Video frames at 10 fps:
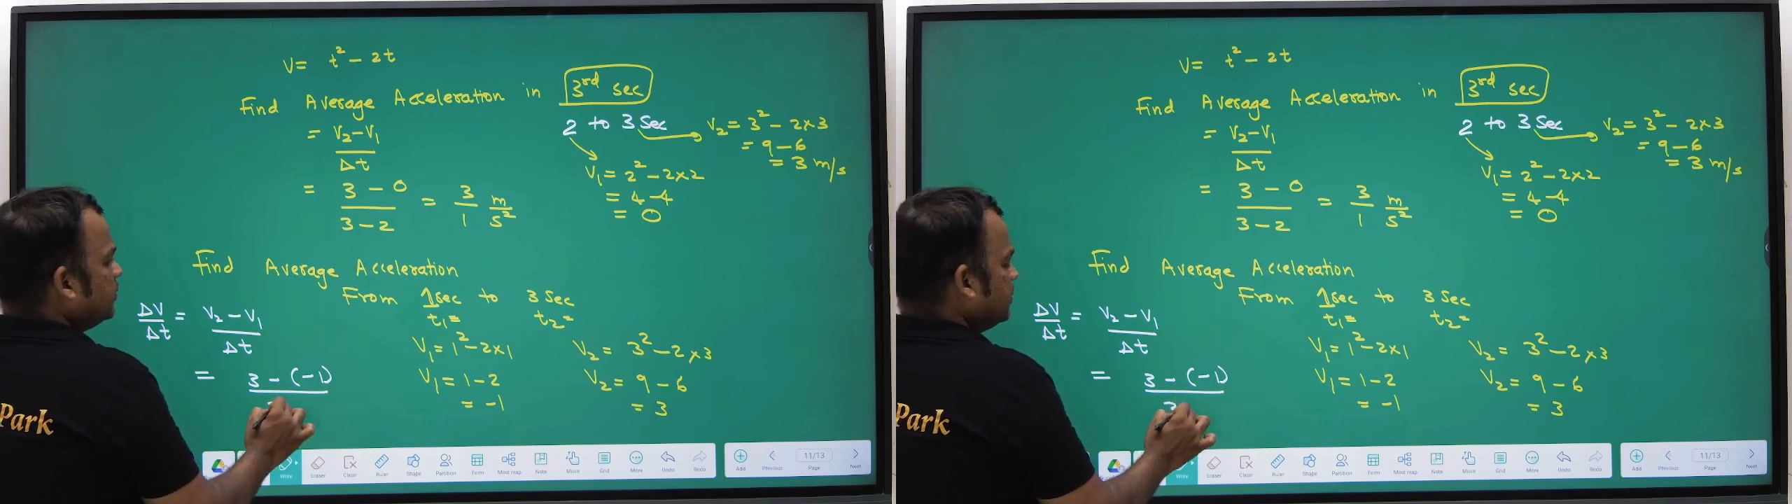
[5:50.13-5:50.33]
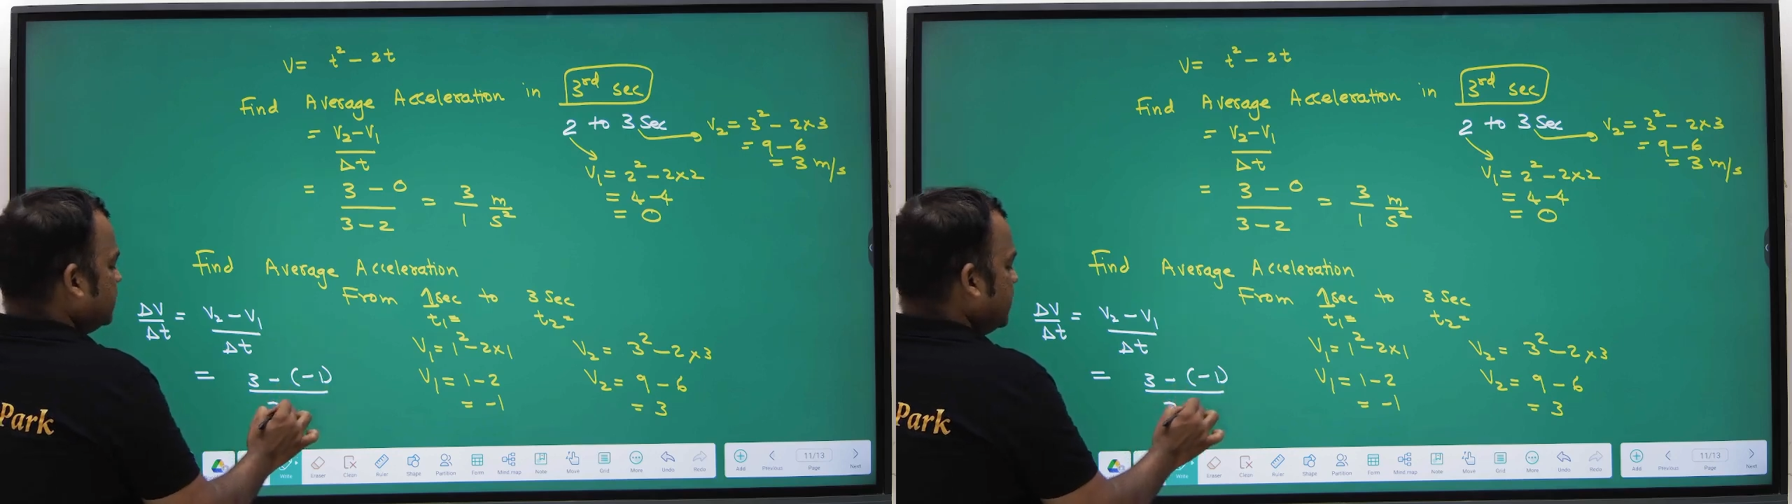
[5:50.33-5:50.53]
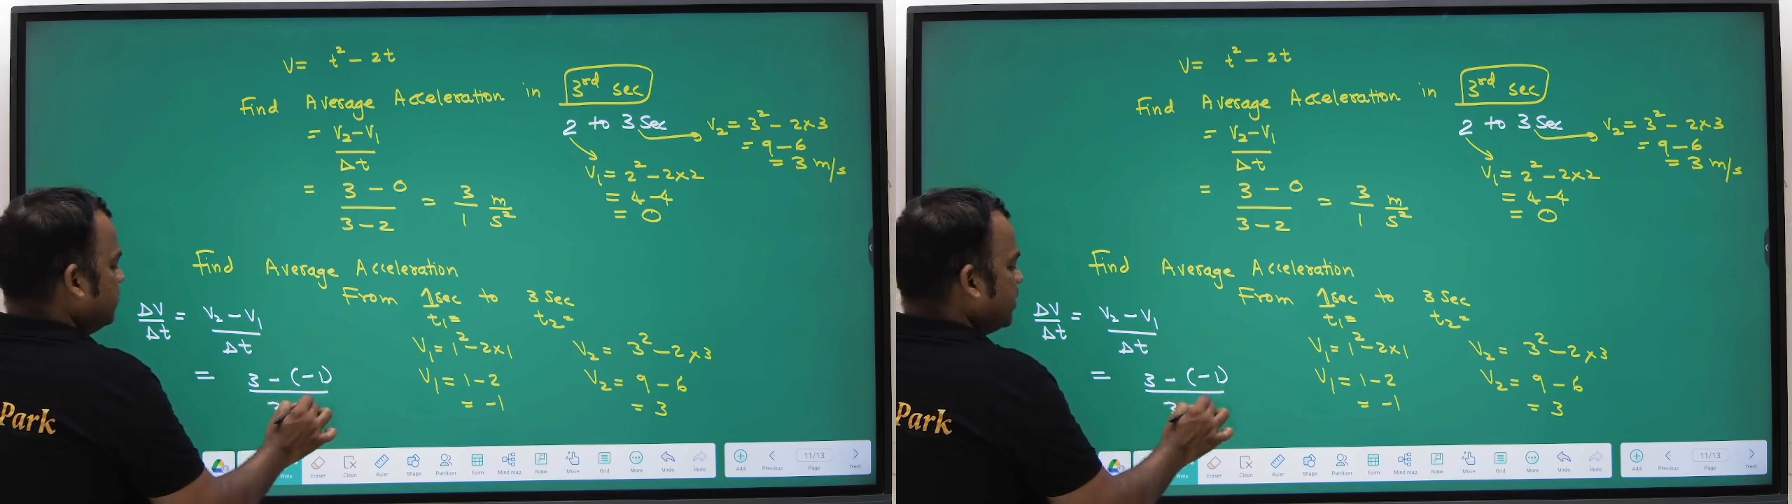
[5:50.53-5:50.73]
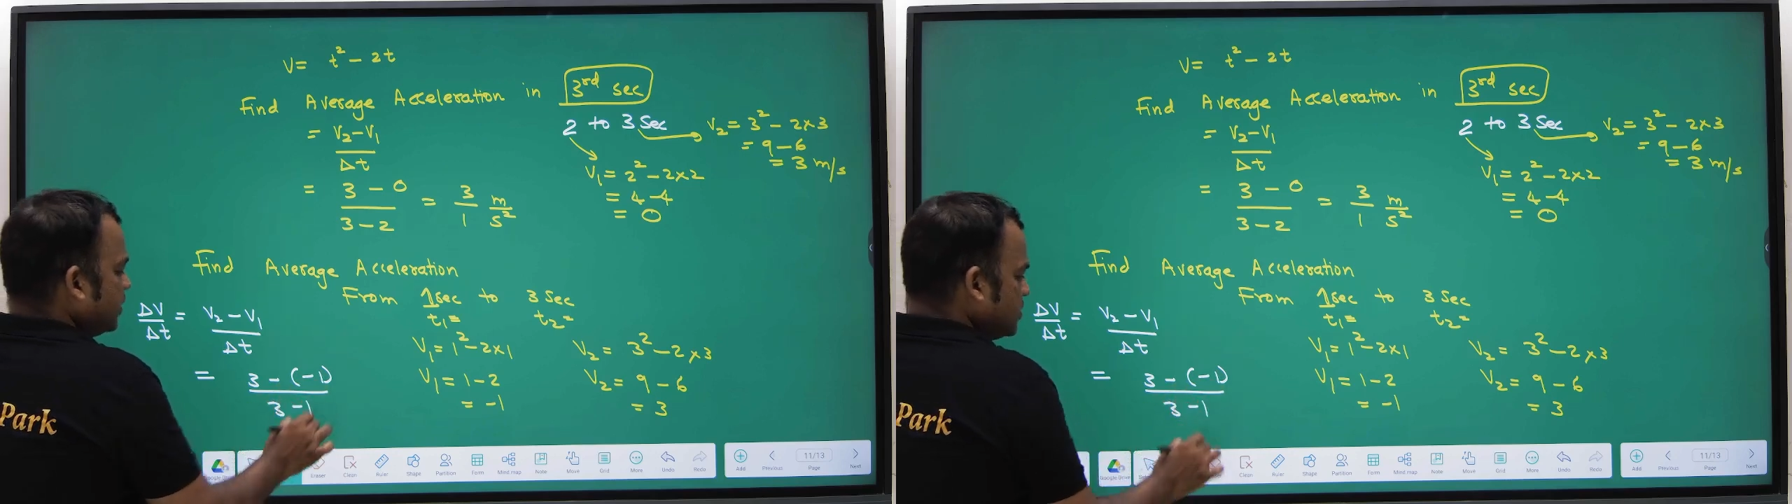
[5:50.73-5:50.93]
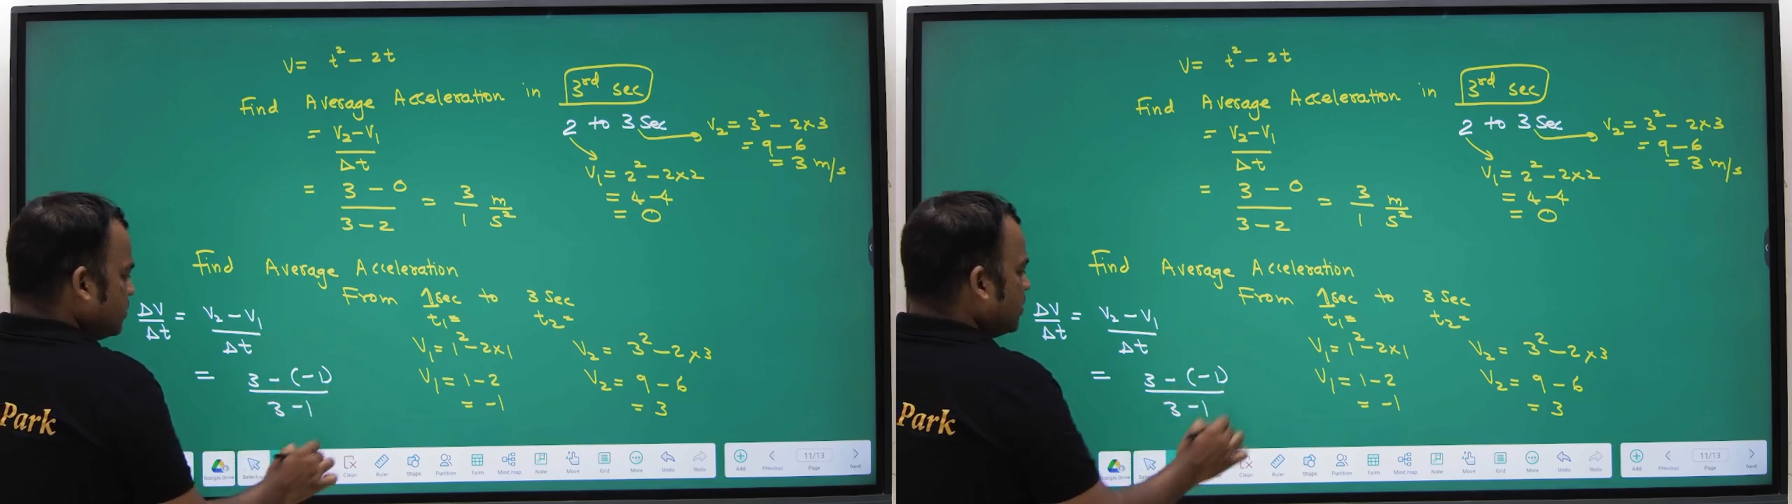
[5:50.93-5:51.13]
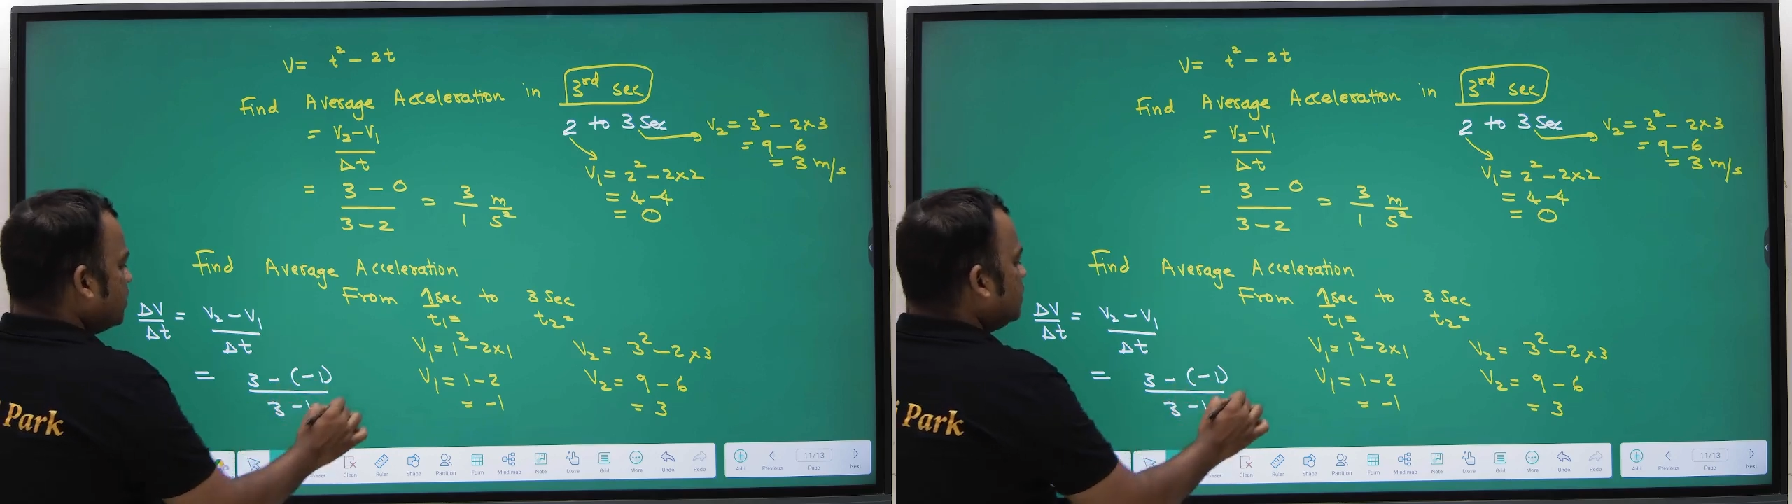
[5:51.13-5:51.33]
3 minus 1.